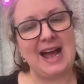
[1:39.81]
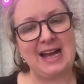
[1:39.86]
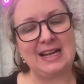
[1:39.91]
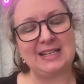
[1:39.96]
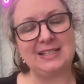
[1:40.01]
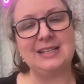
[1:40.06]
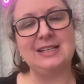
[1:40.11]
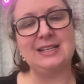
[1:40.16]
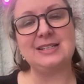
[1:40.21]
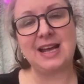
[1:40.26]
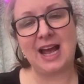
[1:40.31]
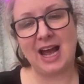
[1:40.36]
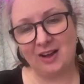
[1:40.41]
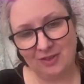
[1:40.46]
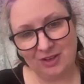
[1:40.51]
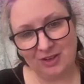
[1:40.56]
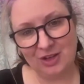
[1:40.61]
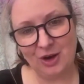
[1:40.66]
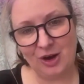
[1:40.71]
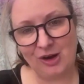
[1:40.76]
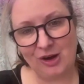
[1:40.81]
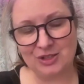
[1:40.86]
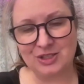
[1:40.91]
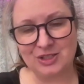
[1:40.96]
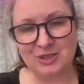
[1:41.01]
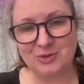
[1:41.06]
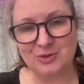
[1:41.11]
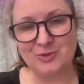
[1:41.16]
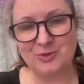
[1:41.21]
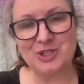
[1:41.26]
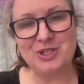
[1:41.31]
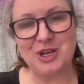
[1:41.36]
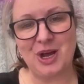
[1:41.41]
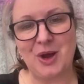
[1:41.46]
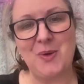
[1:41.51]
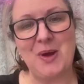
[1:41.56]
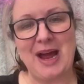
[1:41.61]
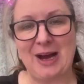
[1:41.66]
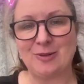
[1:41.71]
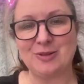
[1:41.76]
handy to have in your arsenal to
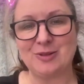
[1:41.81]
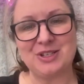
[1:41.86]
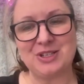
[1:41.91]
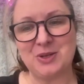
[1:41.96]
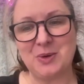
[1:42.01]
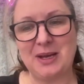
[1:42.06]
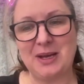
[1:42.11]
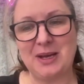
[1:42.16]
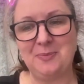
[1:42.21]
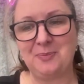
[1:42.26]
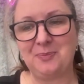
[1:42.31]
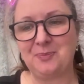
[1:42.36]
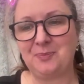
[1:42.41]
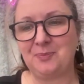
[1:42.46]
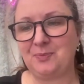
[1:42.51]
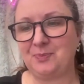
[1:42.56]
know how to do it.